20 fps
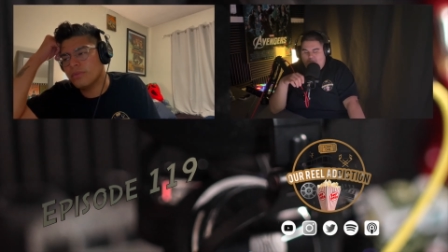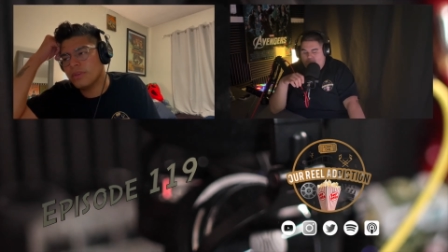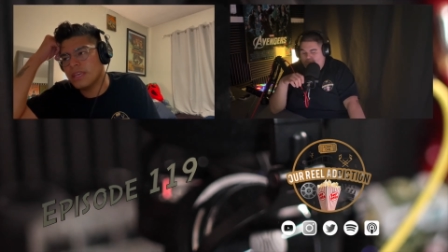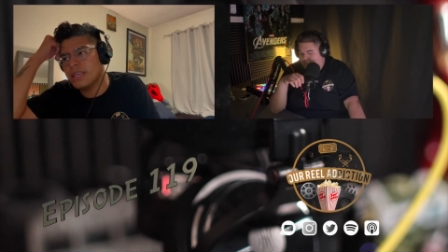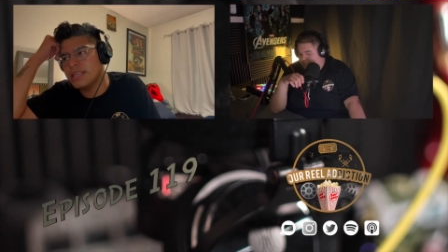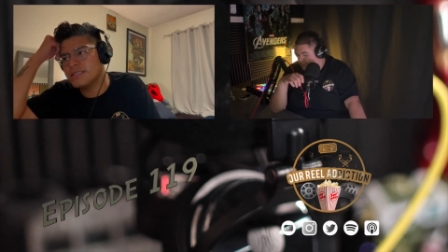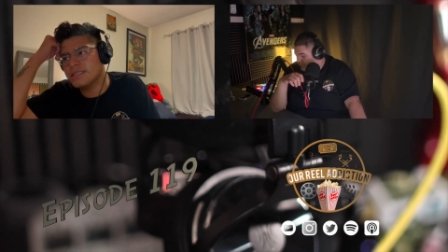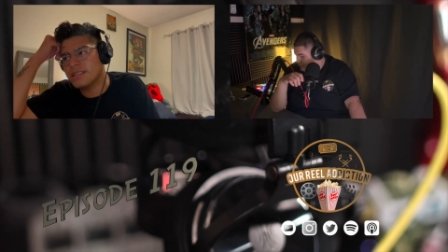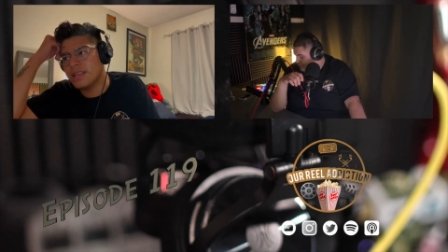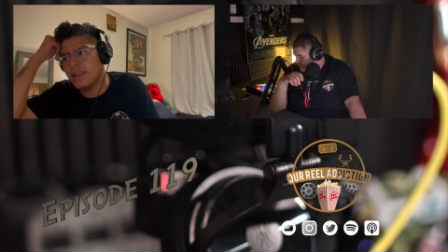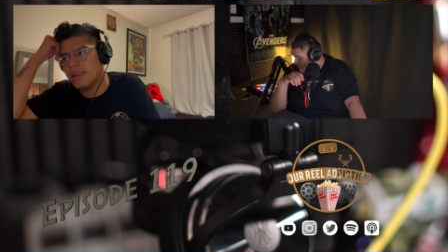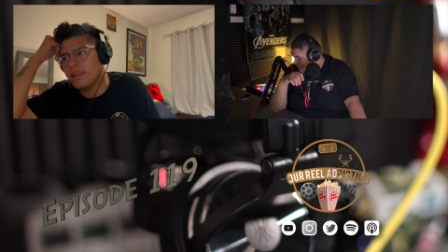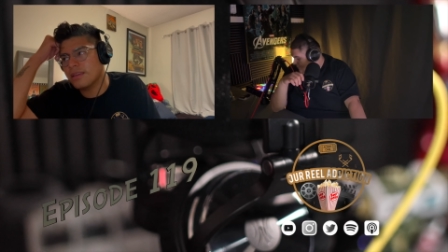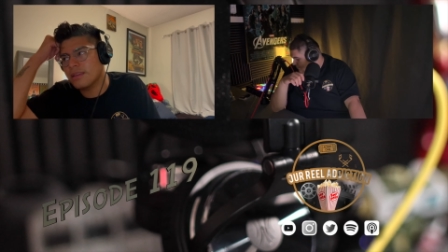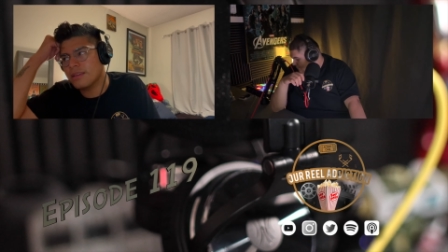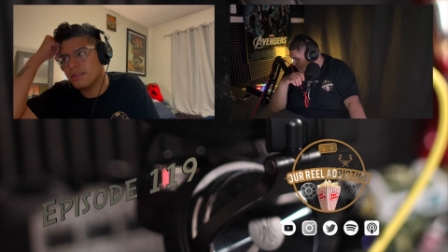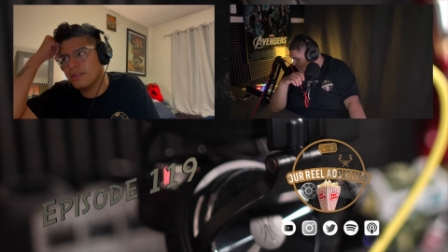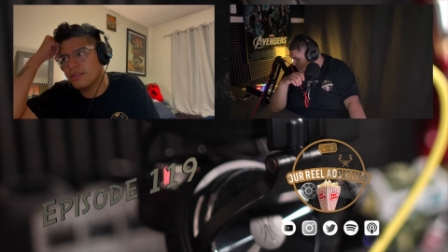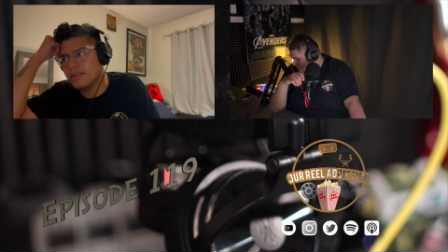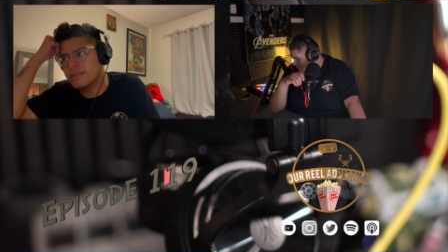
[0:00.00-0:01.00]
is like
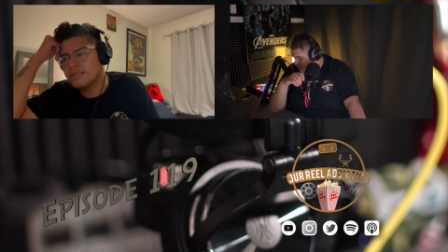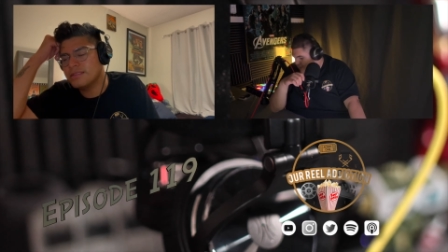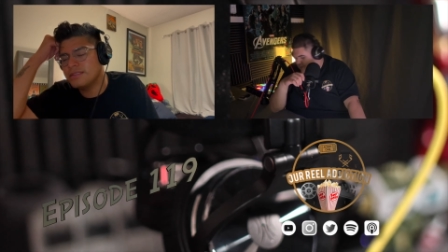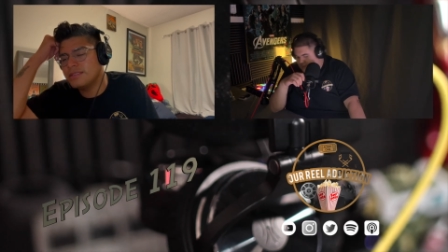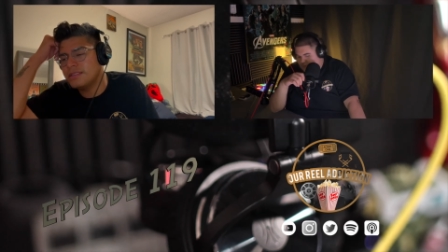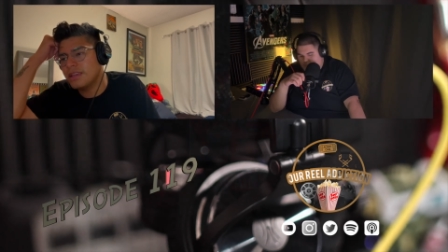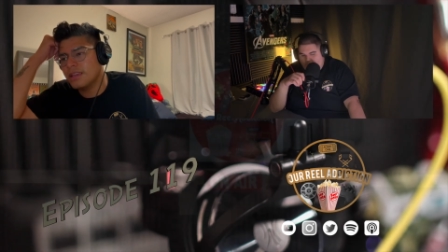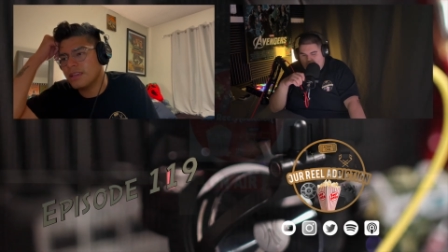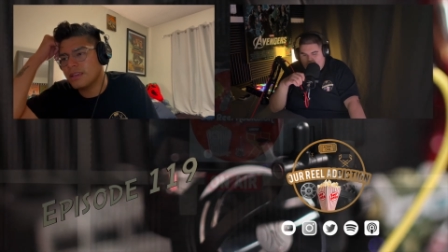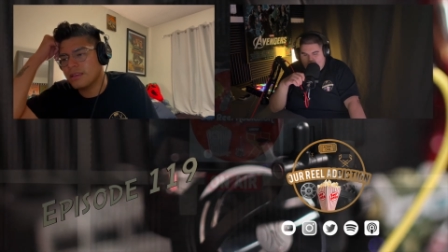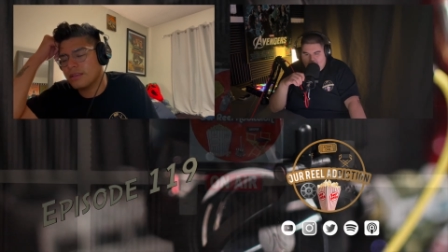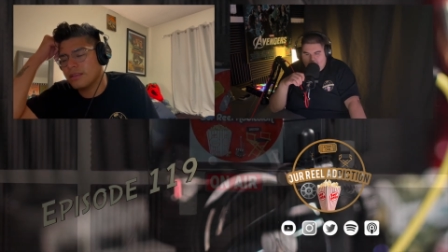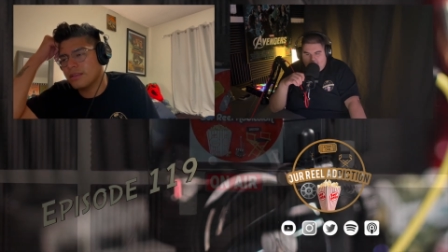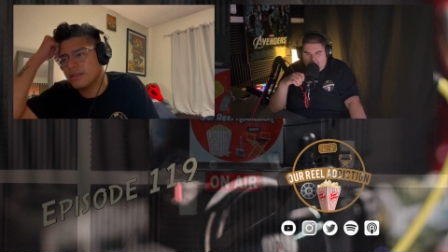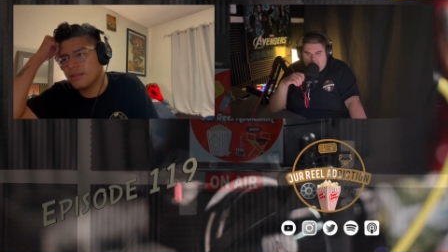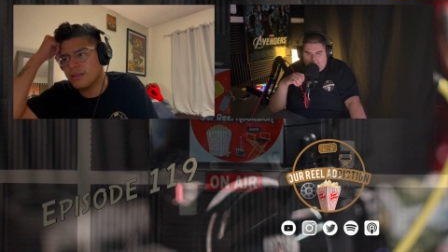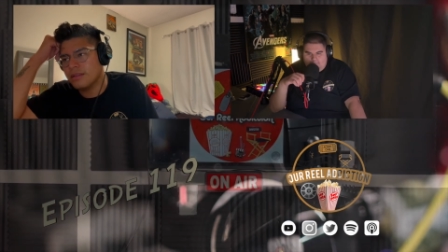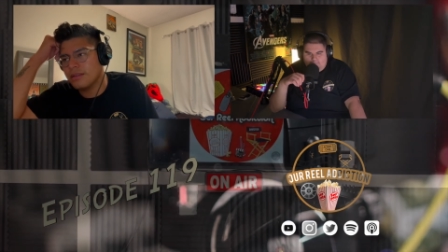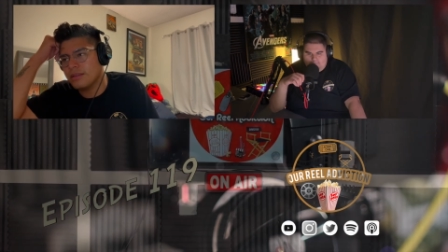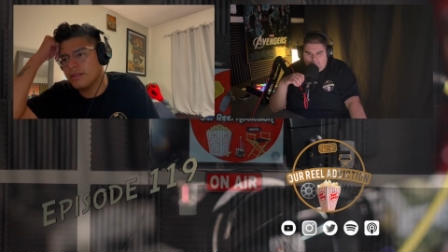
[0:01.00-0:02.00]
sick
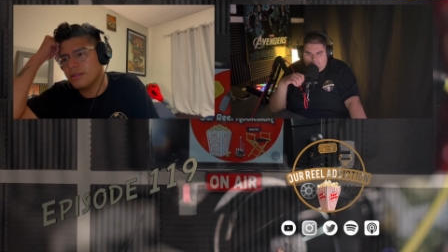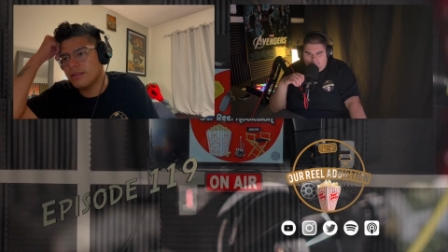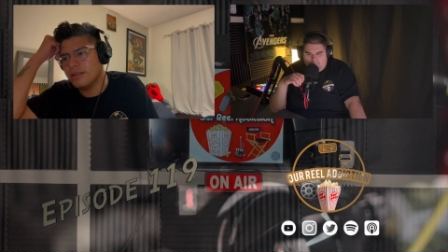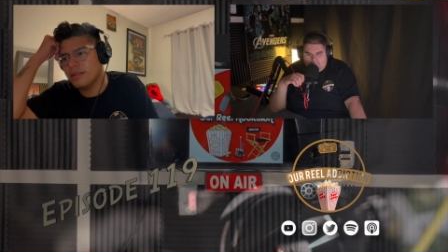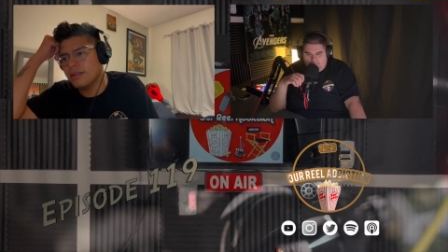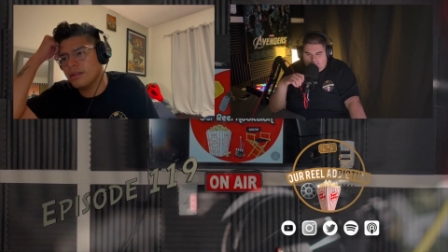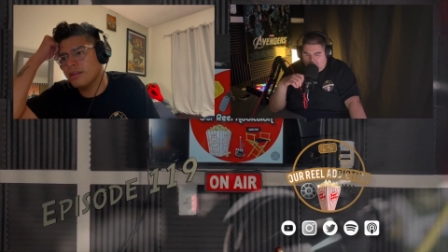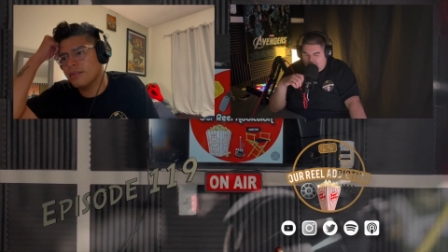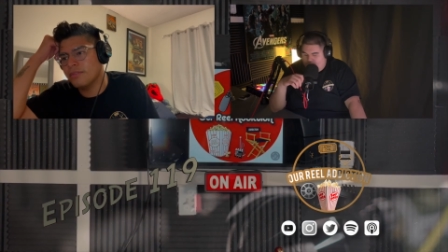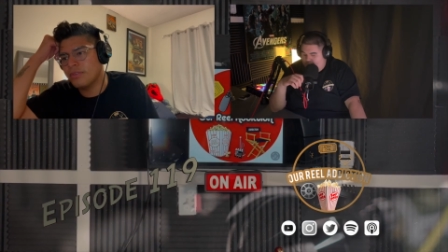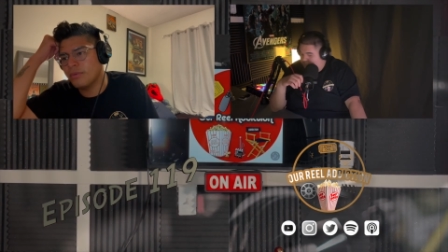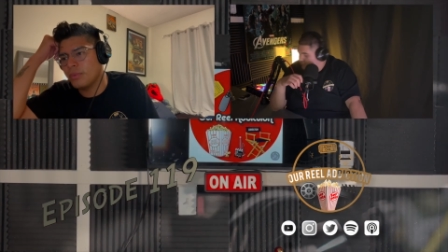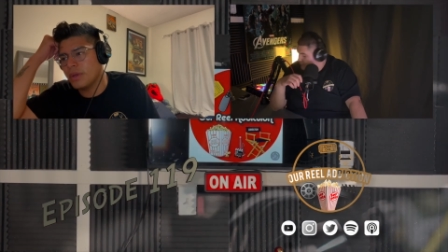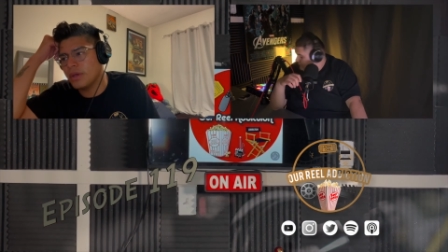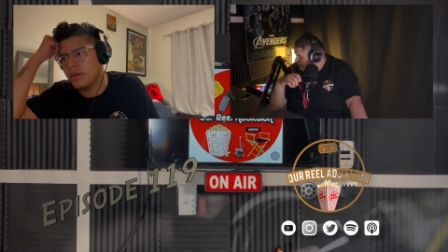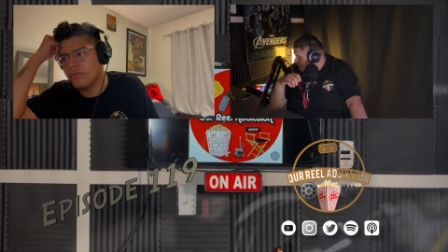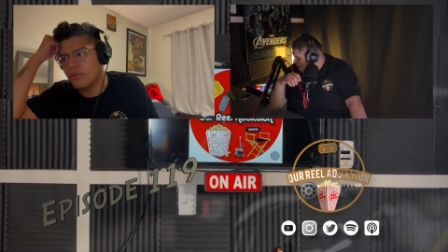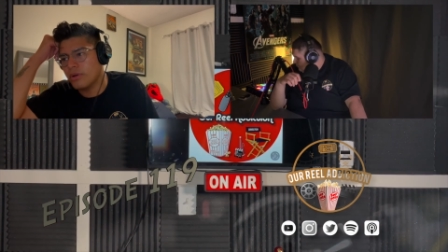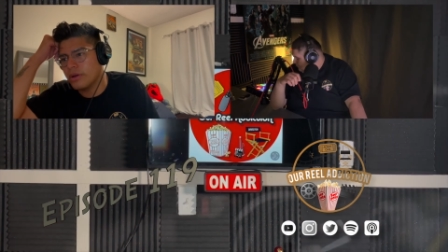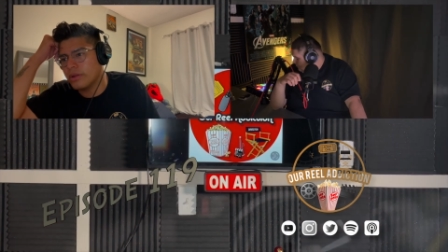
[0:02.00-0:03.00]
of the Way
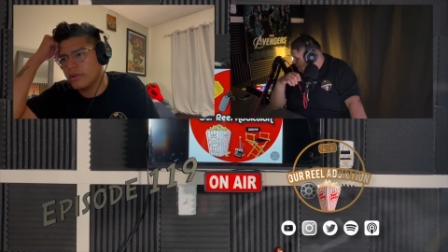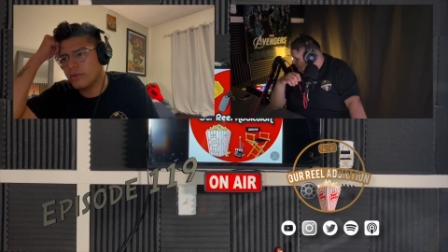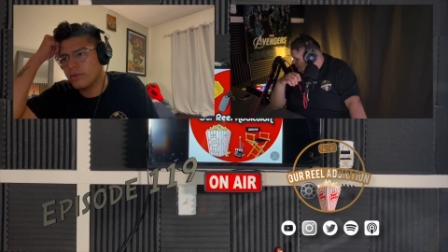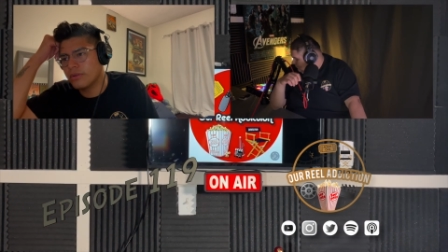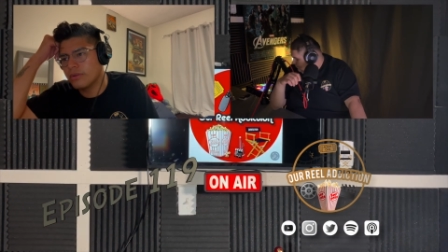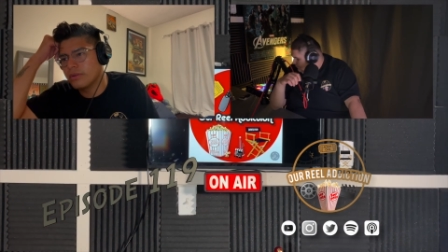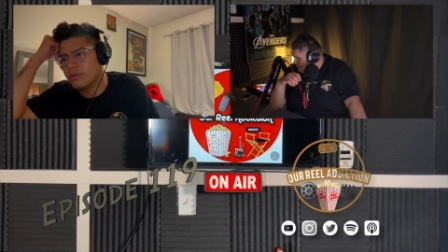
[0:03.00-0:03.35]
of Water.